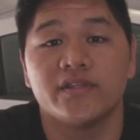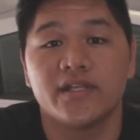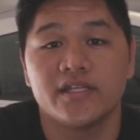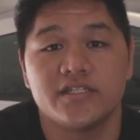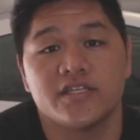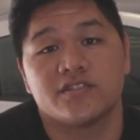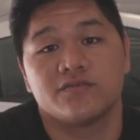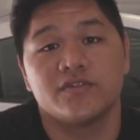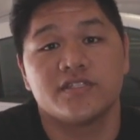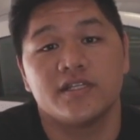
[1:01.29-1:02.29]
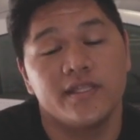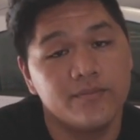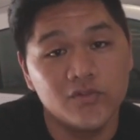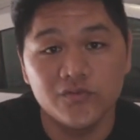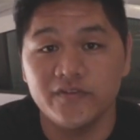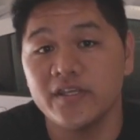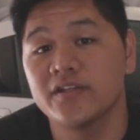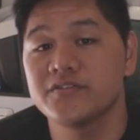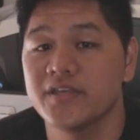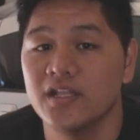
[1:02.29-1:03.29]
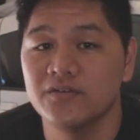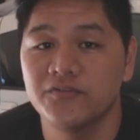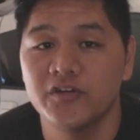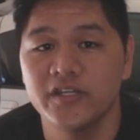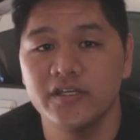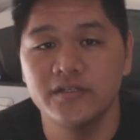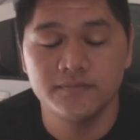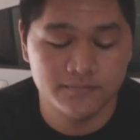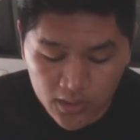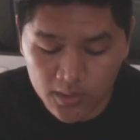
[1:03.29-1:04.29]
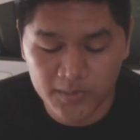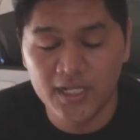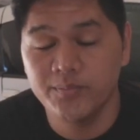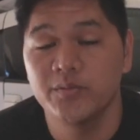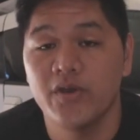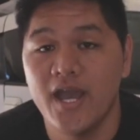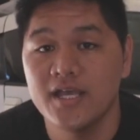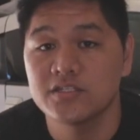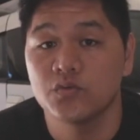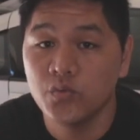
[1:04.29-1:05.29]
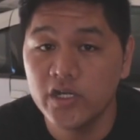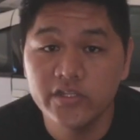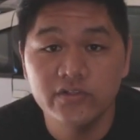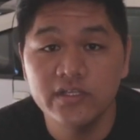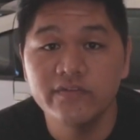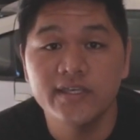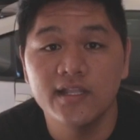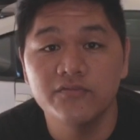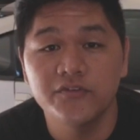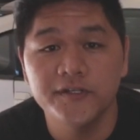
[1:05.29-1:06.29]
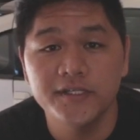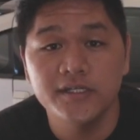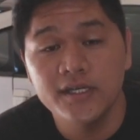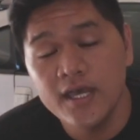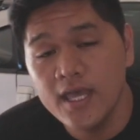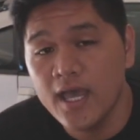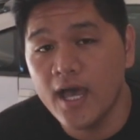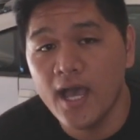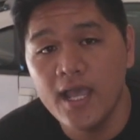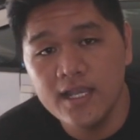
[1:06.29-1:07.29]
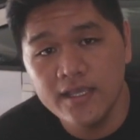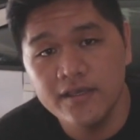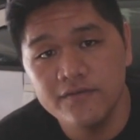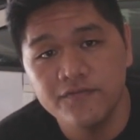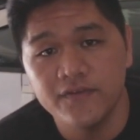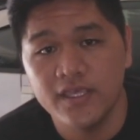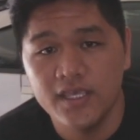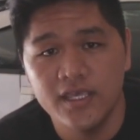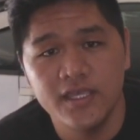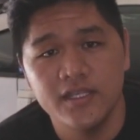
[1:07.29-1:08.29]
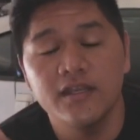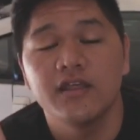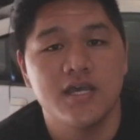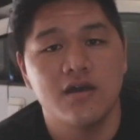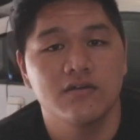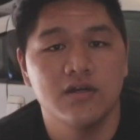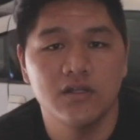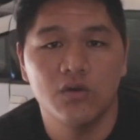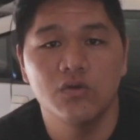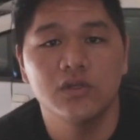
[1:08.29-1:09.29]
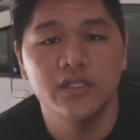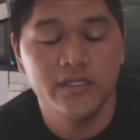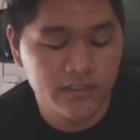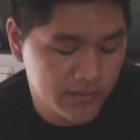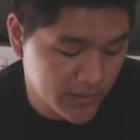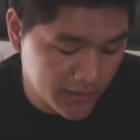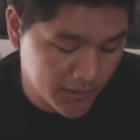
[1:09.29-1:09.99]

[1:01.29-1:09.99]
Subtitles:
but then I just recently moved here to California. A lot of people ask, where do you live in California? I live in a town called Oakley.